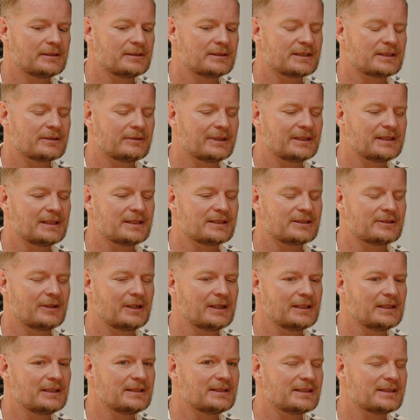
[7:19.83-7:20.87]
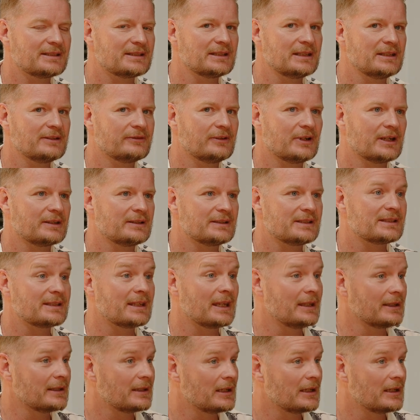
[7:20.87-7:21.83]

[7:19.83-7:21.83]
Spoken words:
So I decided to see if I could set